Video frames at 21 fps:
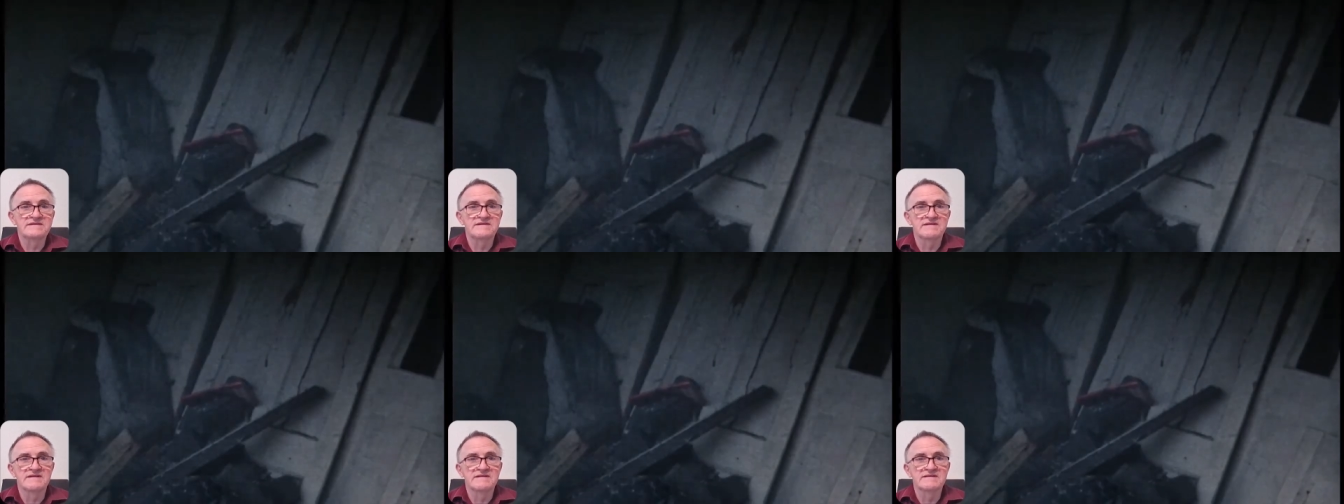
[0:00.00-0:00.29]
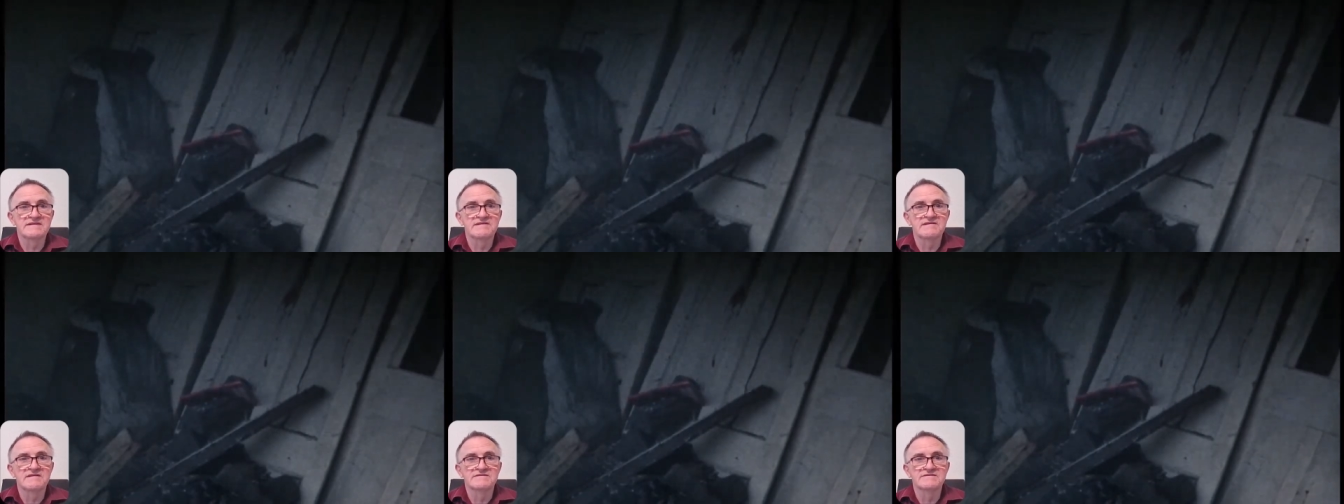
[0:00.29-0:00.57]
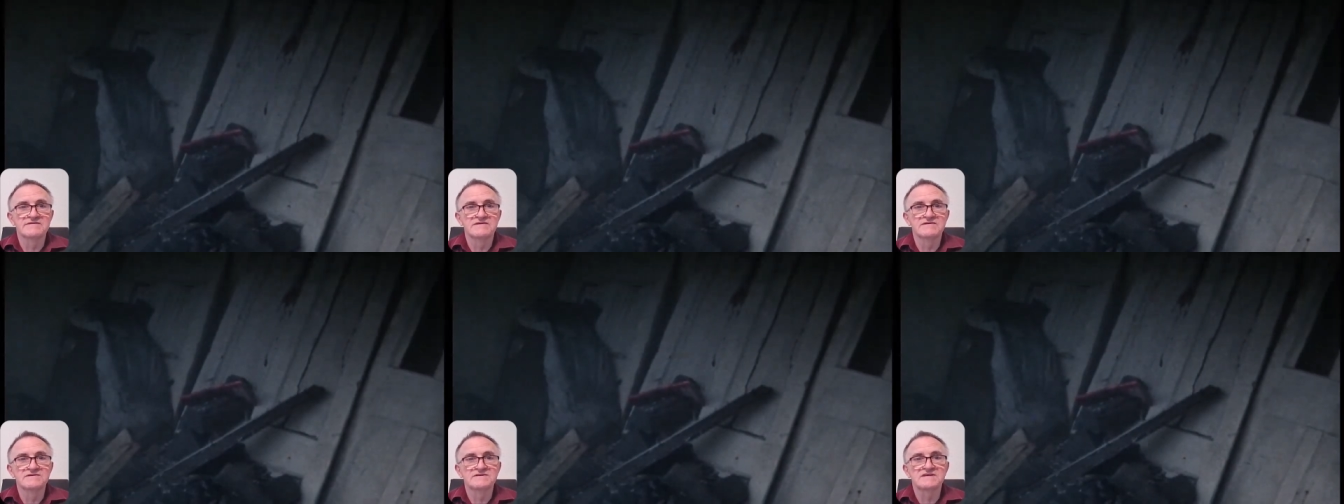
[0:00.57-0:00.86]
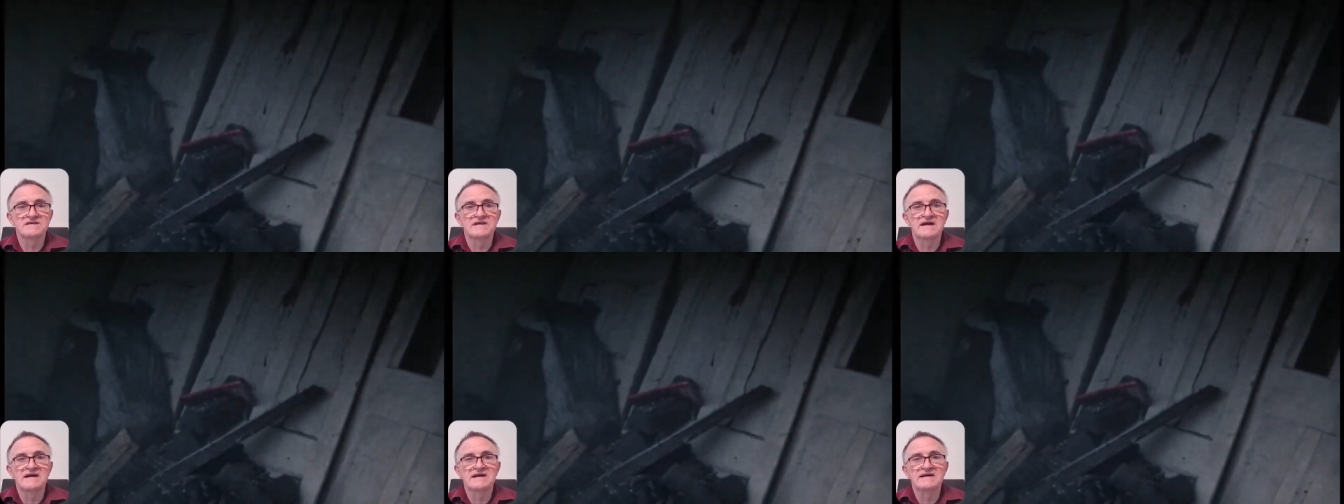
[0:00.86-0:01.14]
end of the lethal
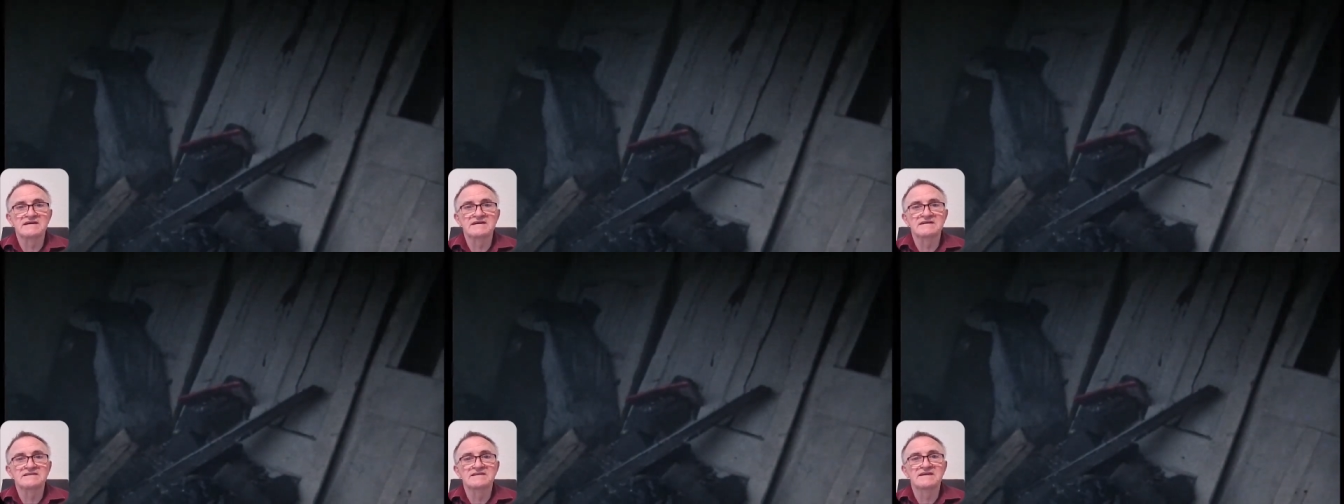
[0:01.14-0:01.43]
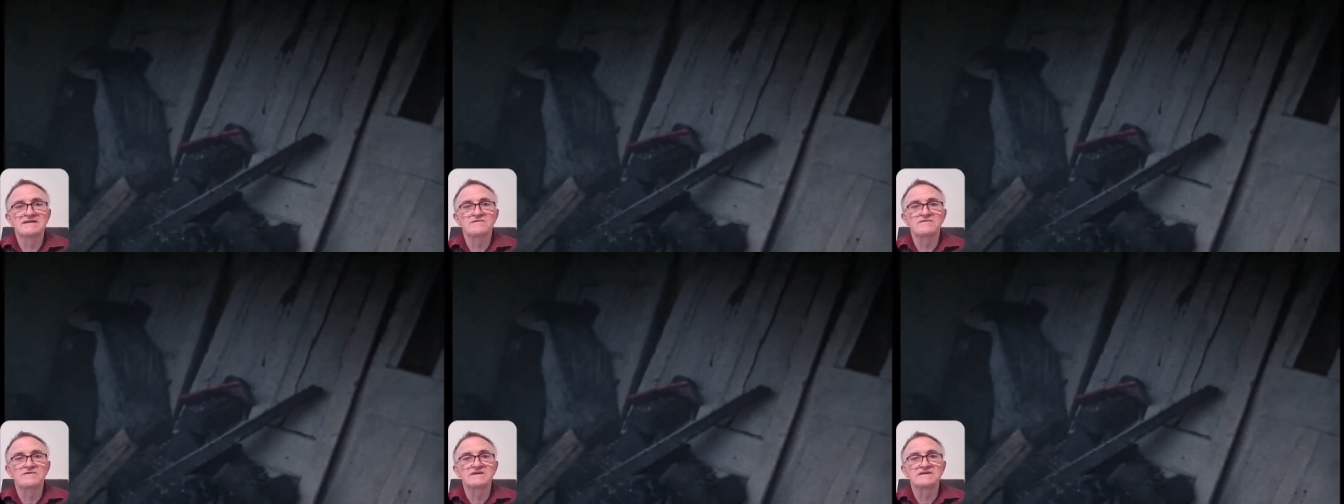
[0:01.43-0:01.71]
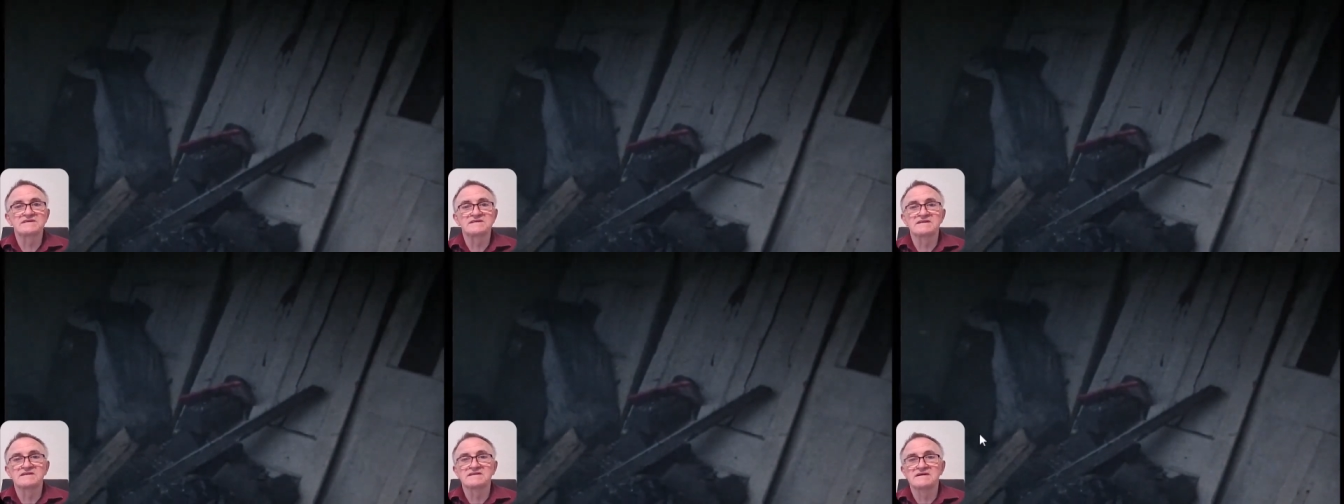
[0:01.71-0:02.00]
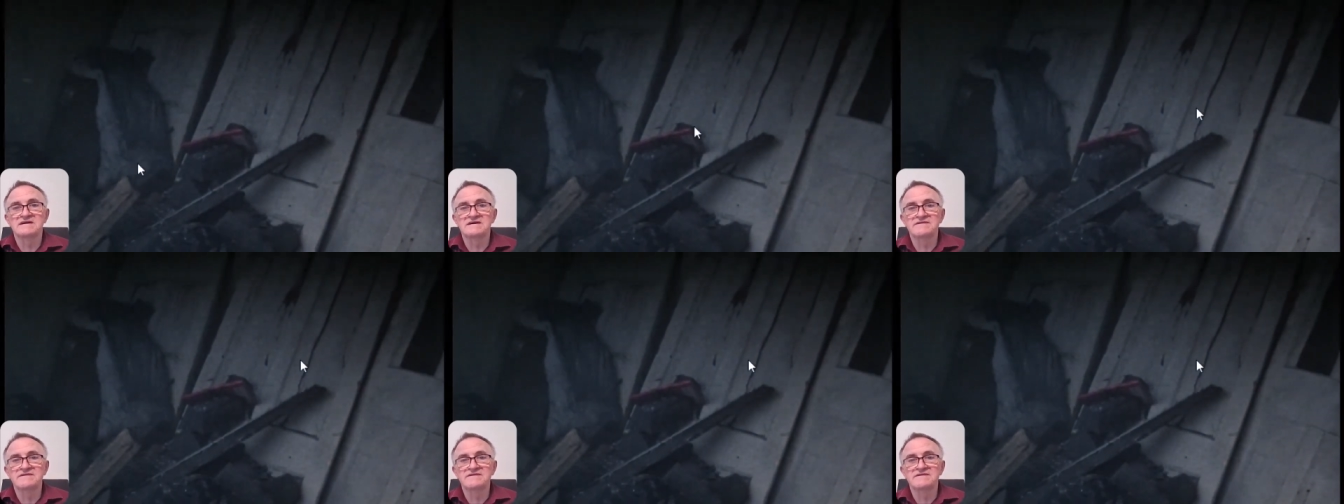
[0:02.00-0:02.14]
dose can take weeks to